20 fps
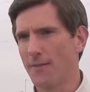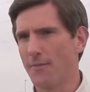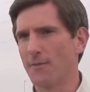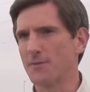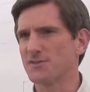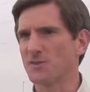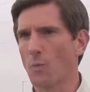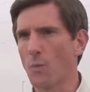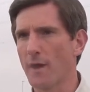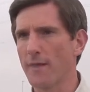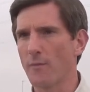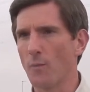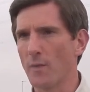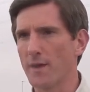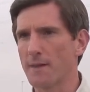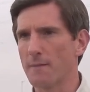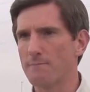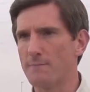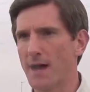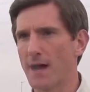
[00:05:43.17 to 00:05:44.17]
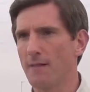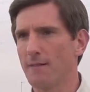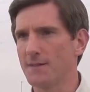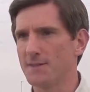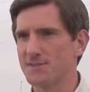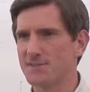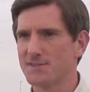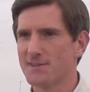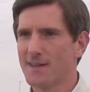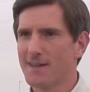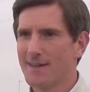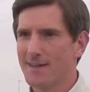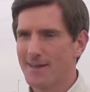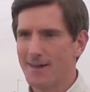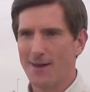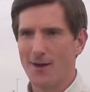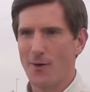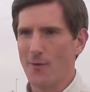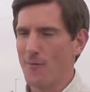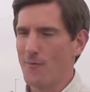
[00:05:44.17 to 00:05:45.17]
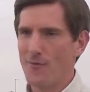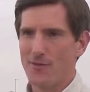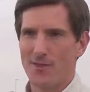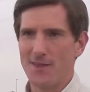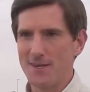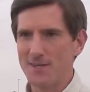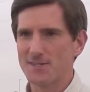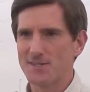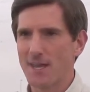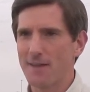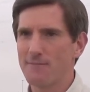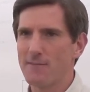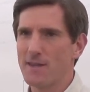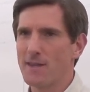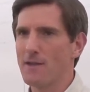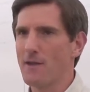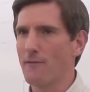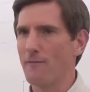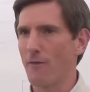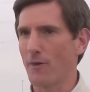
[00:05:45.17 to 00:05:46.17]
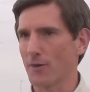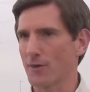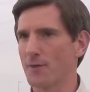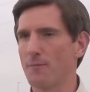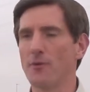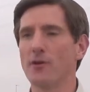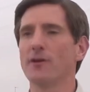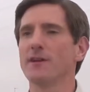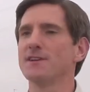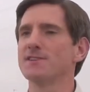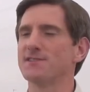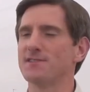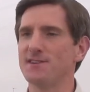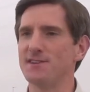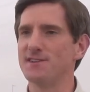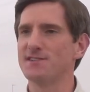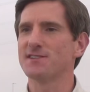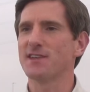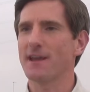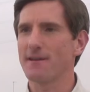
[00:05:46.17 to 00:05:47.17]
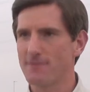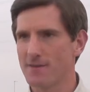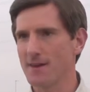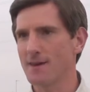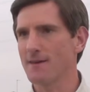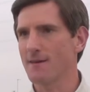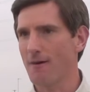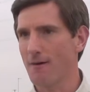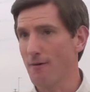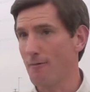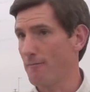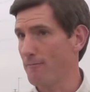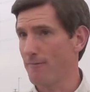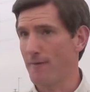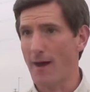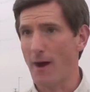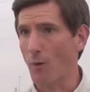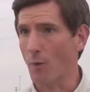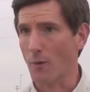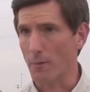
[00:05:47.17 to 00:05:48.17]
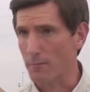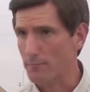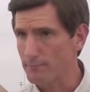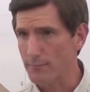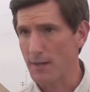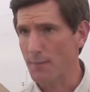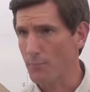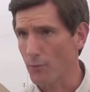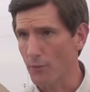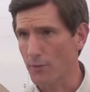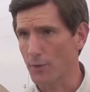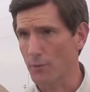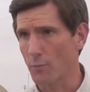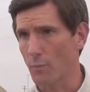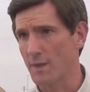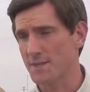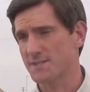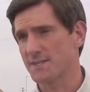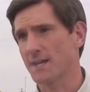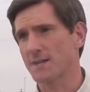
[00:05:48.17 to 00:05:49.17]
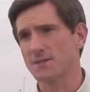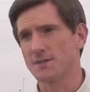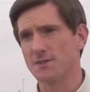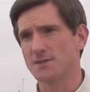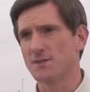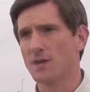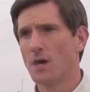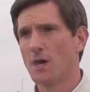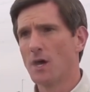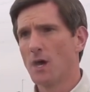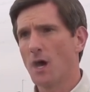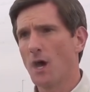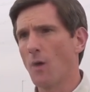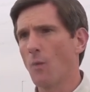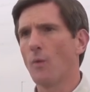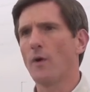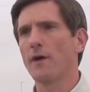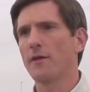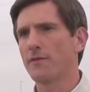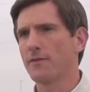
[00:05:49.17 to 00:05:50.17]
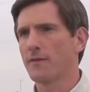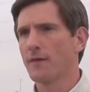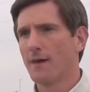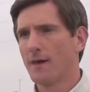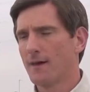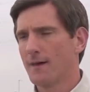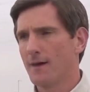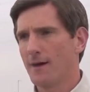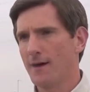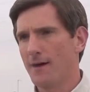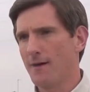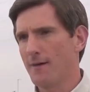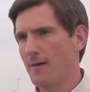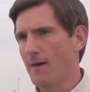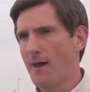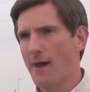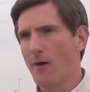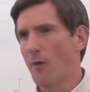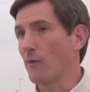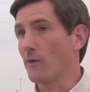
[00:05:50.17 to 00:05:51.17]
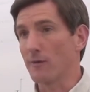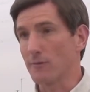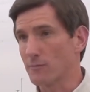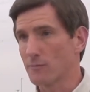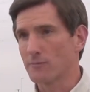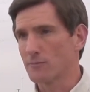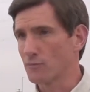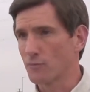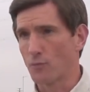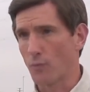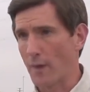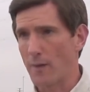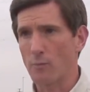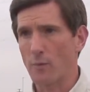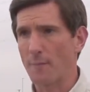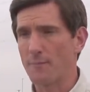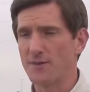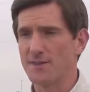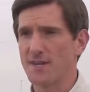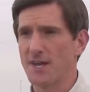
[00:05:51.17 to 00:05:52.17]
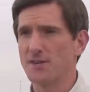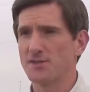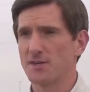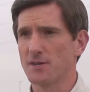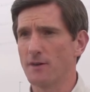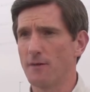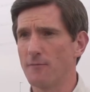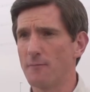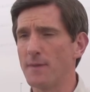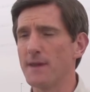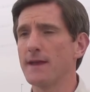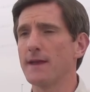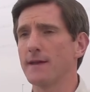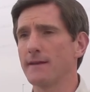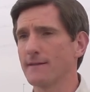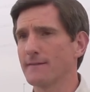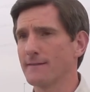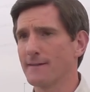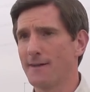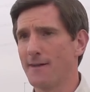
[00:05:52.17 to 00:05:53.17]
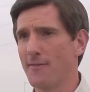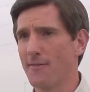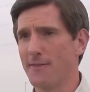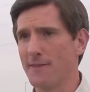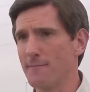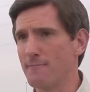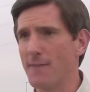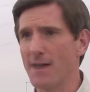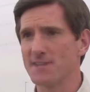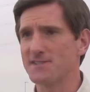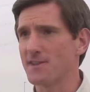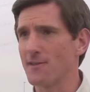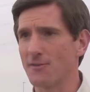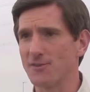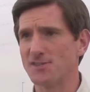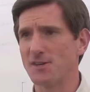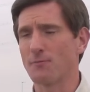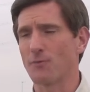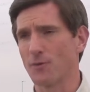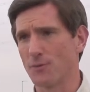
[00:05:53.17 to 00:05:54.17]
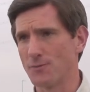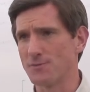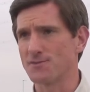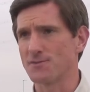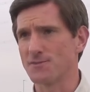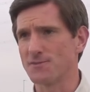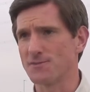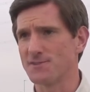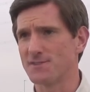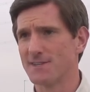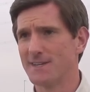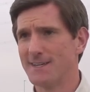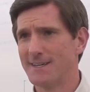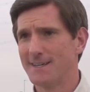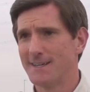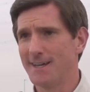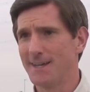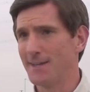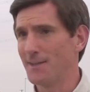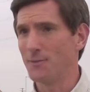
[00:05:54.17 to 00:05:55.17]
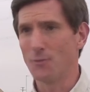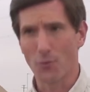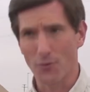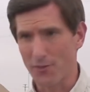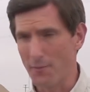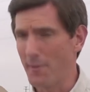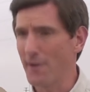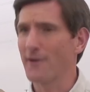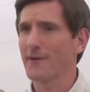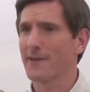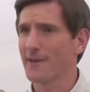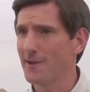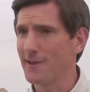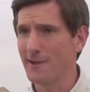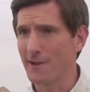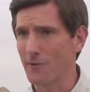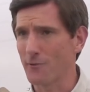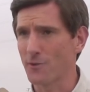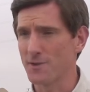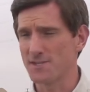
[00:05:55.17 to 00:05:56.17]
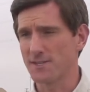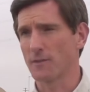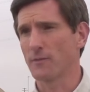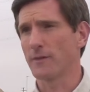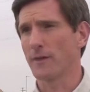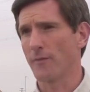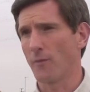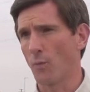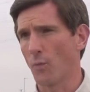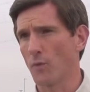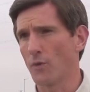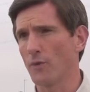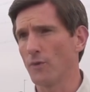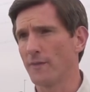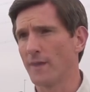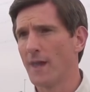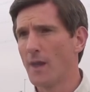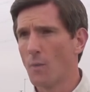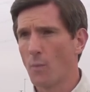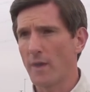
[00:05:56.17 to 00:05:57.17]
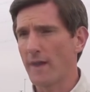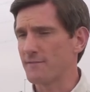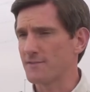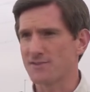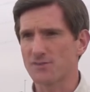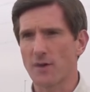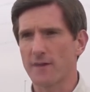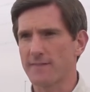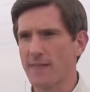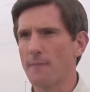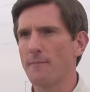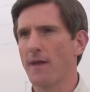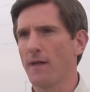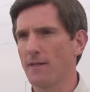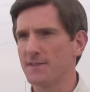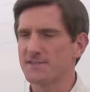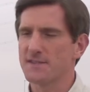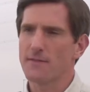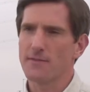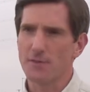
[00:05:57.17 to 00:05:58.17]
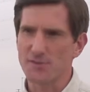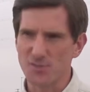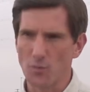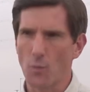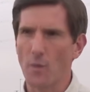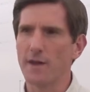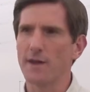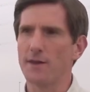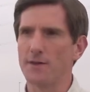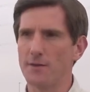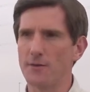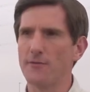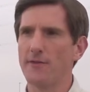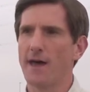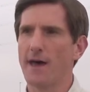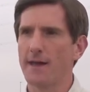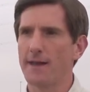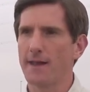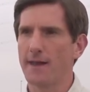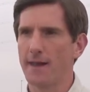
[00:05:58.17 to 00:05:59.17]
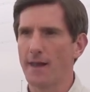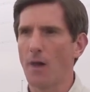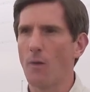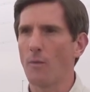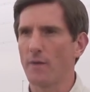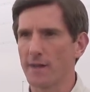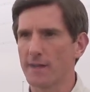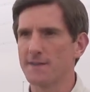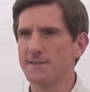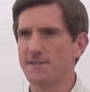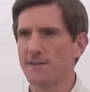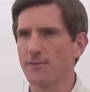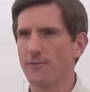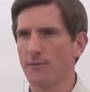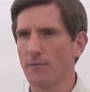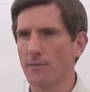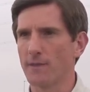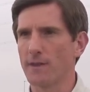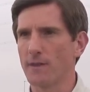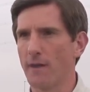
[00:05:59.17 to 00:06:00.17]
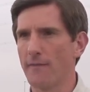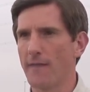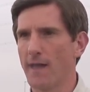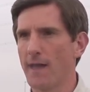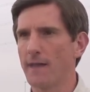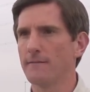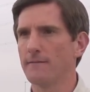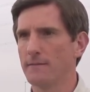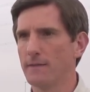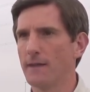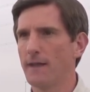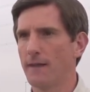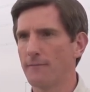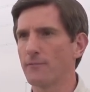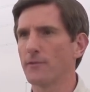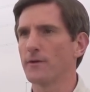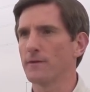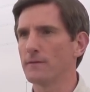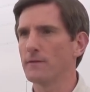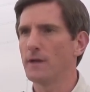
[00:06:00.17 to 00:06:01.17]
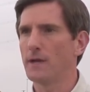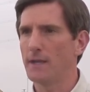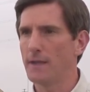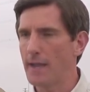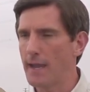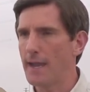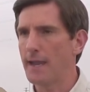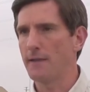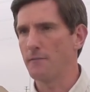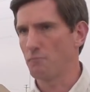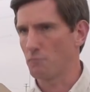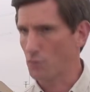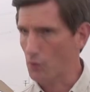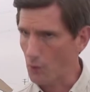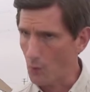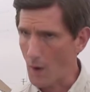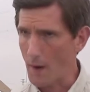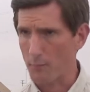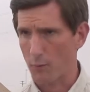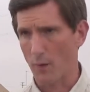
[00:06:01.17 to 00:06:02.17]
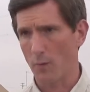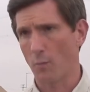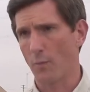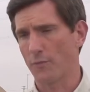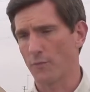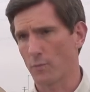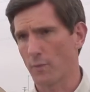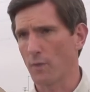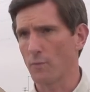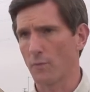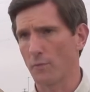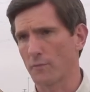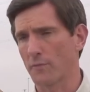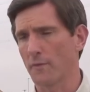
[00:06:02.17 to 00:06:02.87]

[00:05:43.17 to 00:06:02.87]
There's a way that we can balance the safety of our communities, the safety of our people here in West Texas, with our great reputation of being the best energy producers in North America and increasingly in the world. We have to strike that balance. There's a way to do that, and I want to continue to lead on that effort and cooperate with the Railroad